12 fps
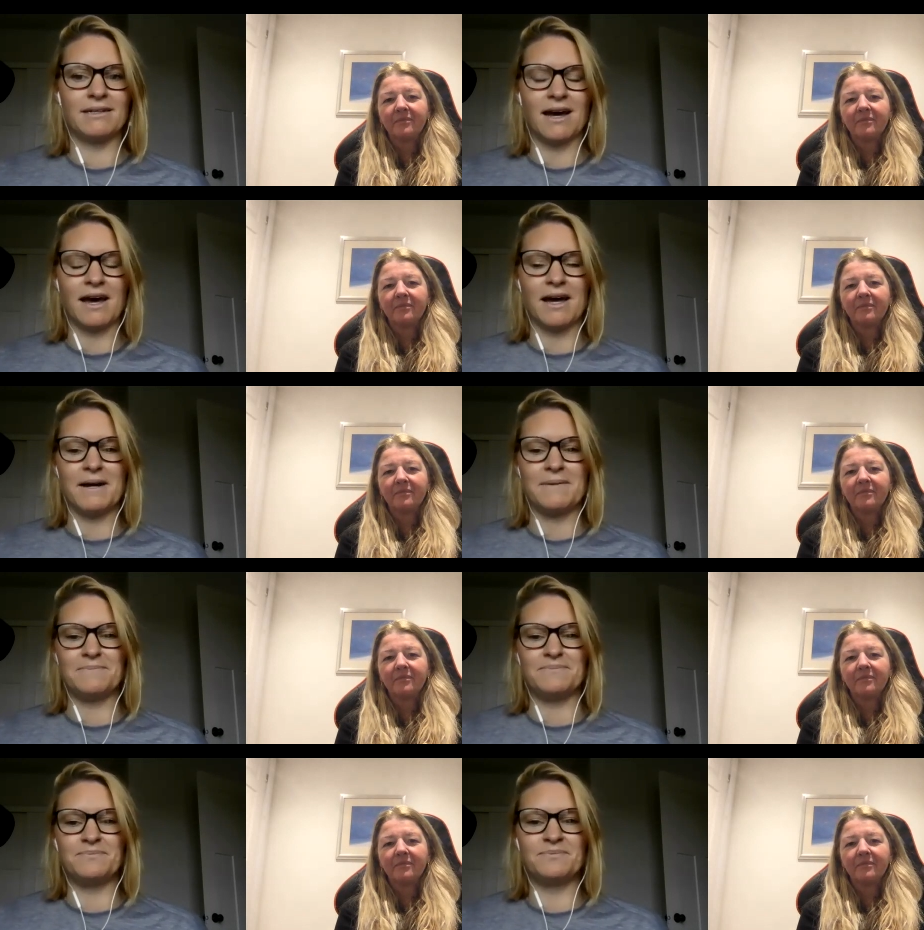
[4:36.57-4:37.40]

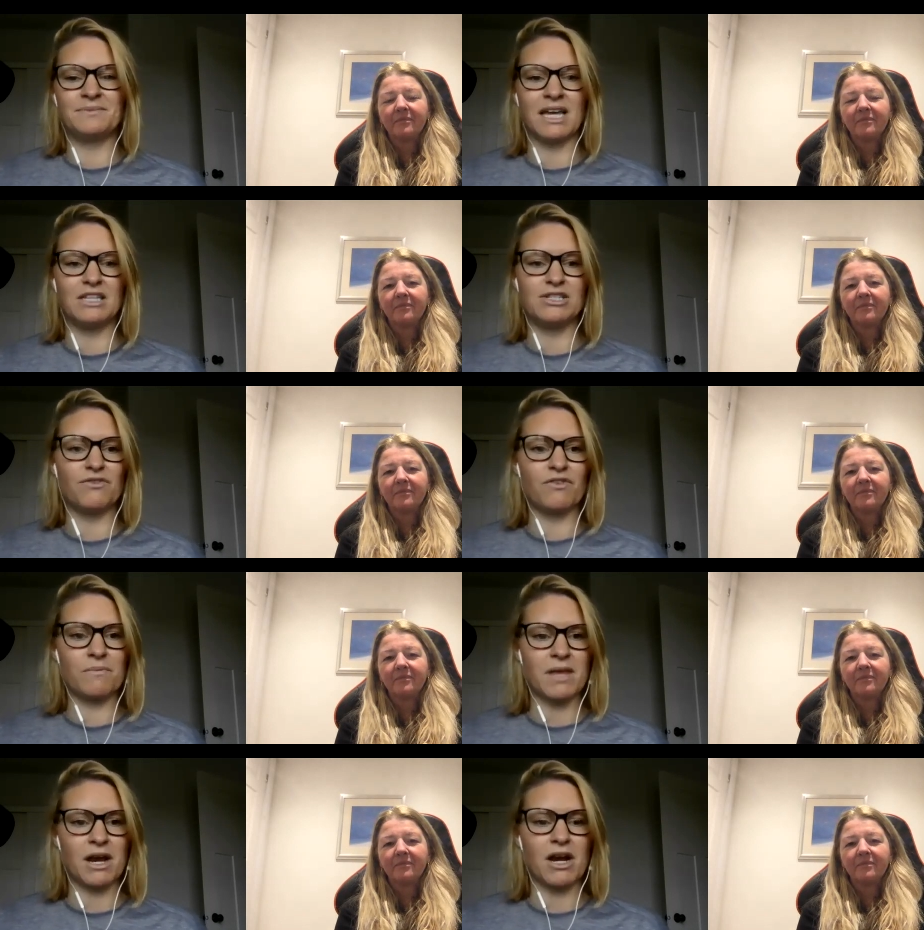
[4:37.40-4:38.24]
Speaker 1: Um, and so
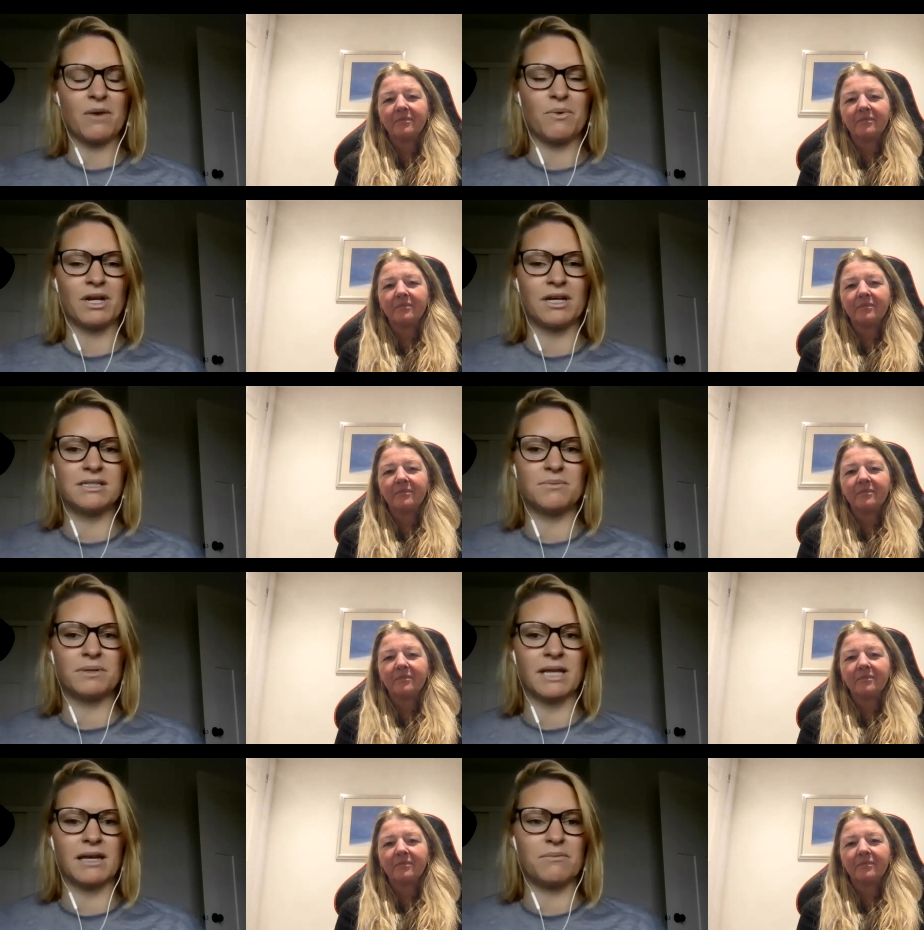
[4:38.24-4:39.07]
from there, I went on to
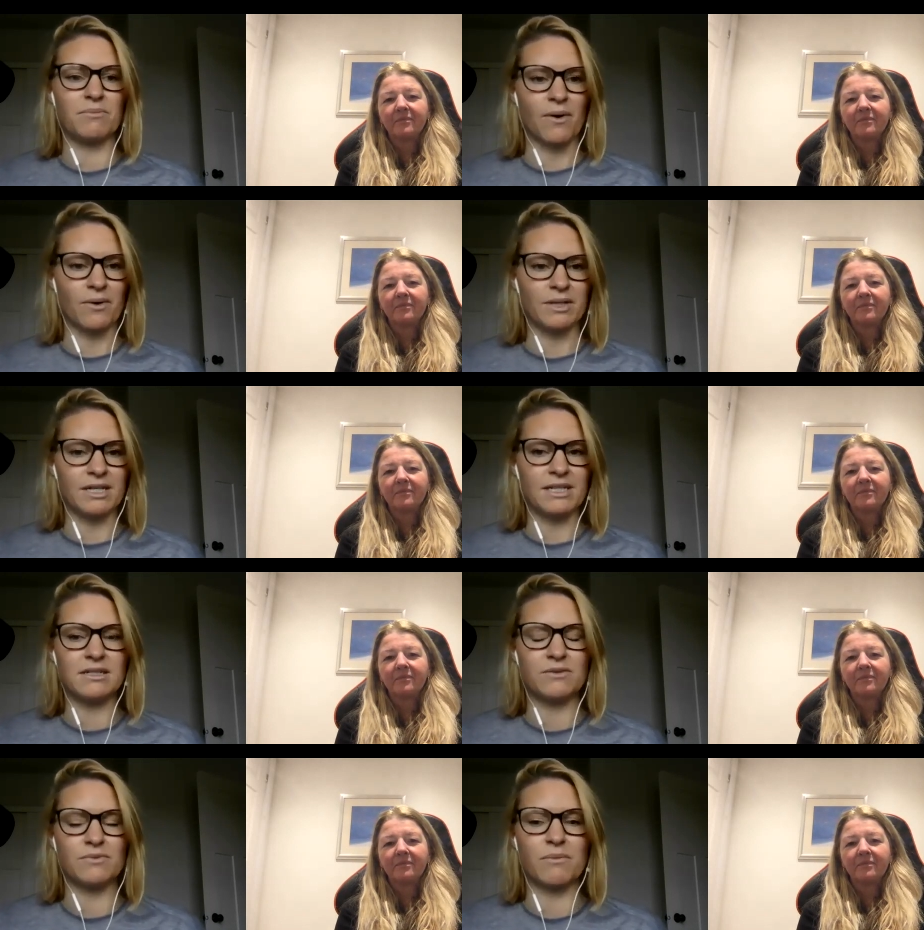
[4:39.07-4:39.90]
play in Poland
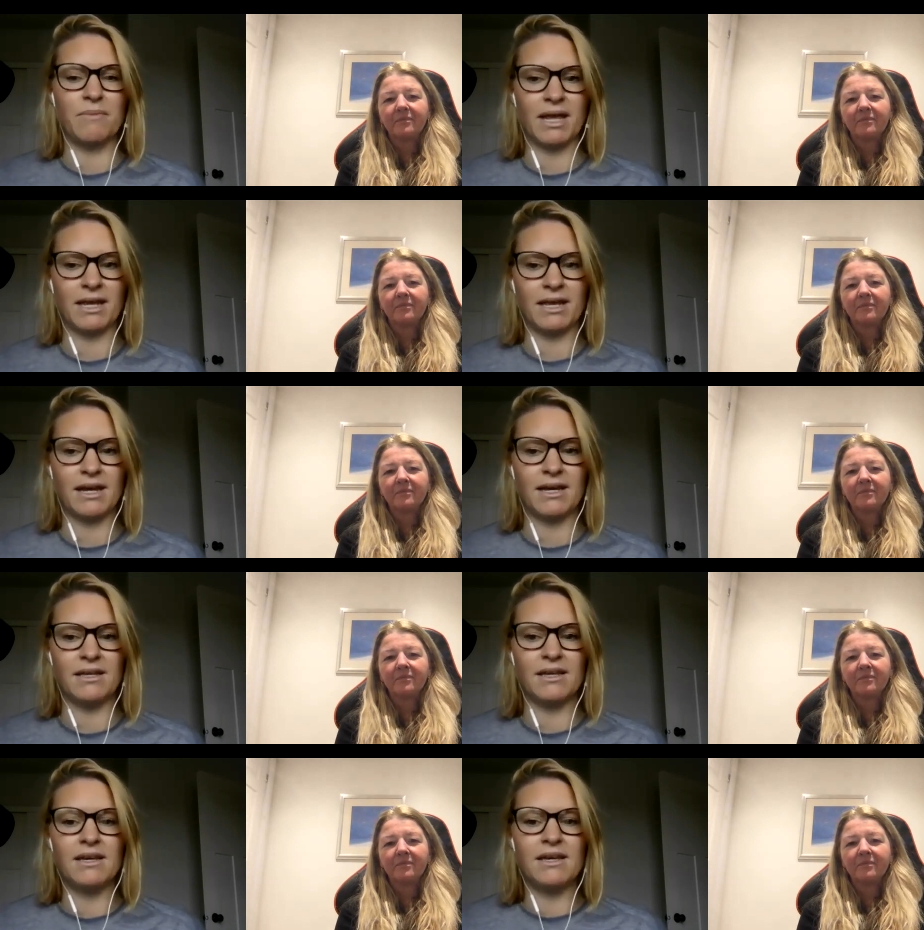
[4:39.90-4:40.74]
and Romania,
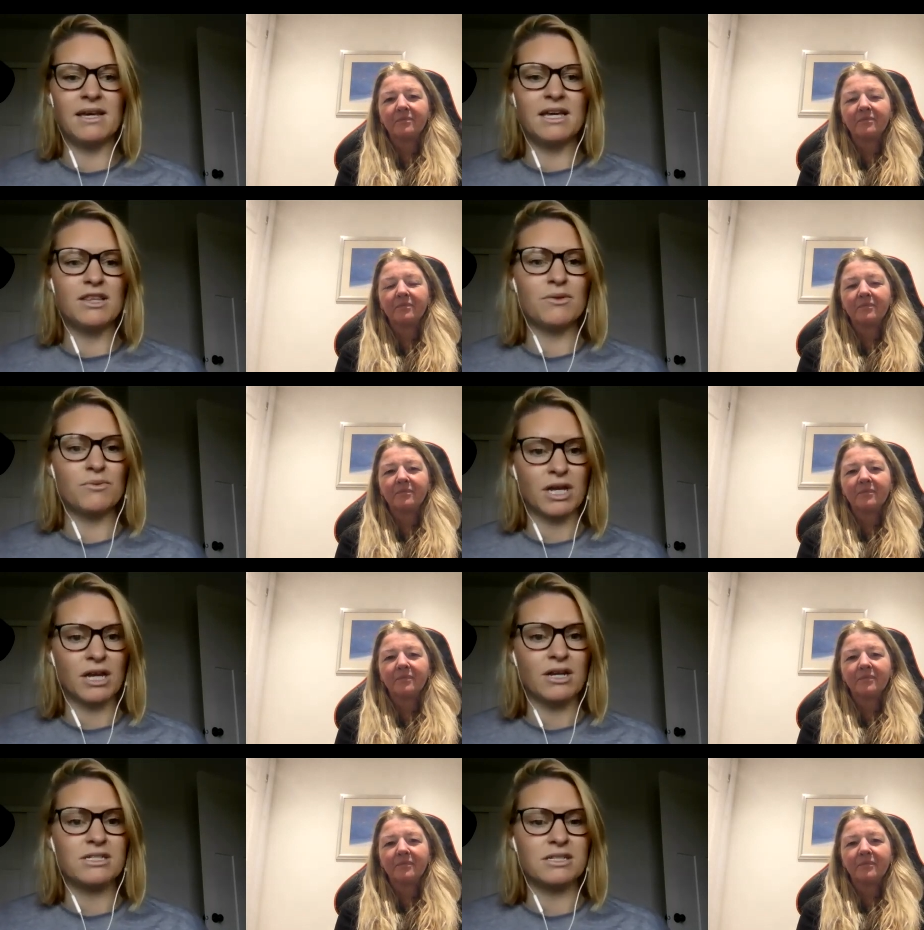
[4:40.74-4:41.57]
three
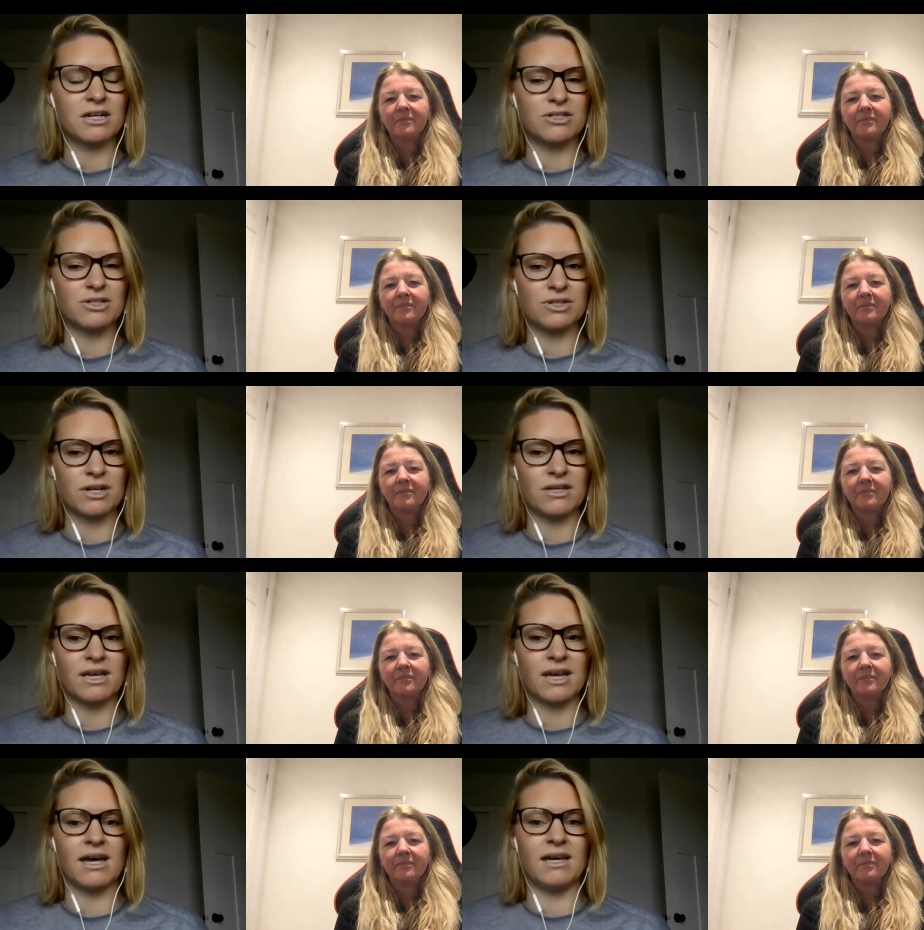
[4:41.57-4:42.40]
years in
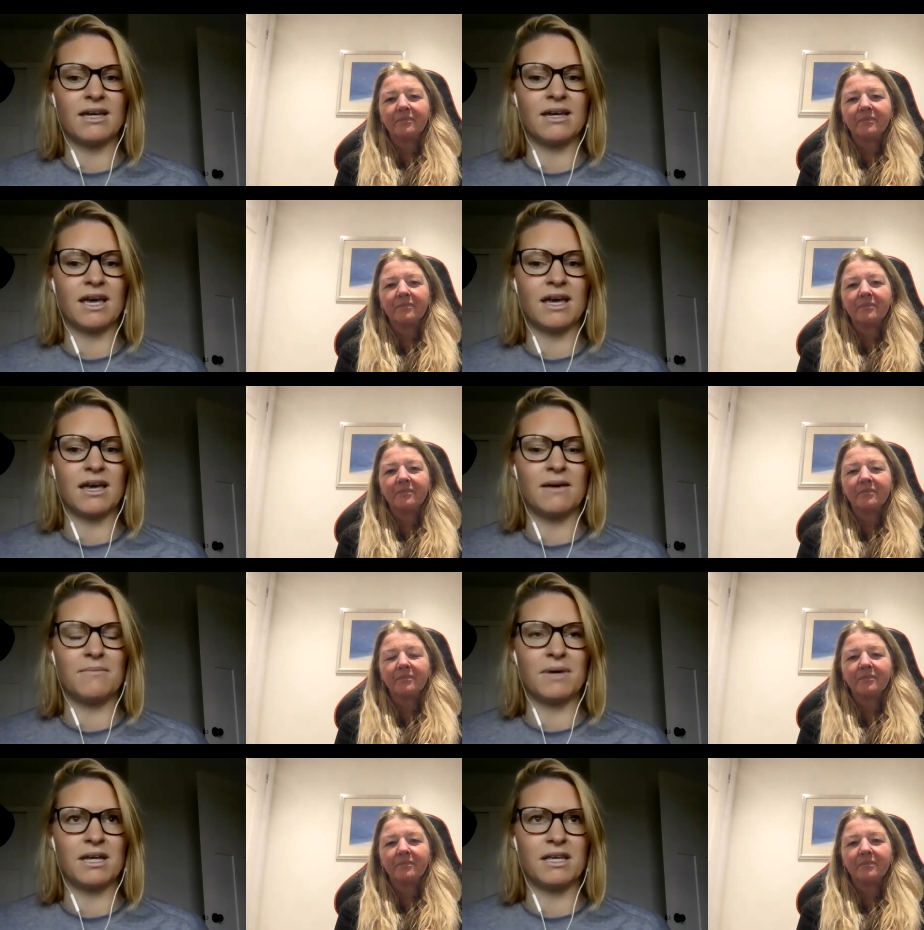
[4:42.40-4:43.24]
Australia,
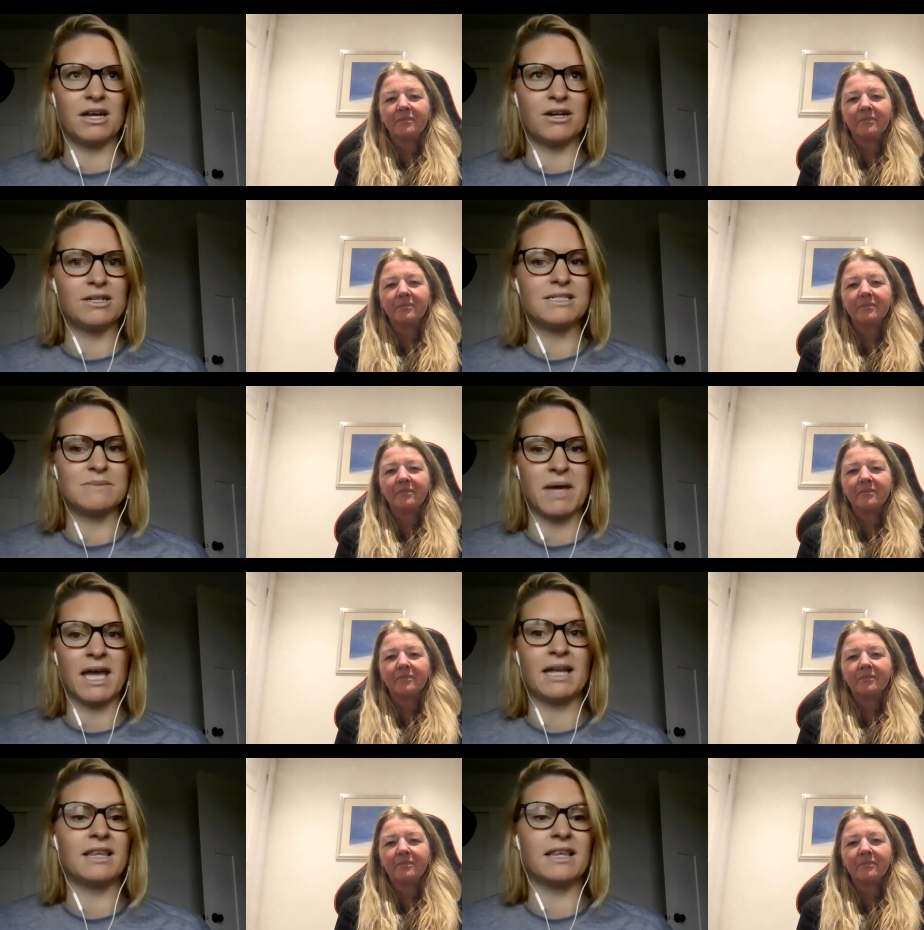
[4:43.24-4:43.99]
um, a year in Spain.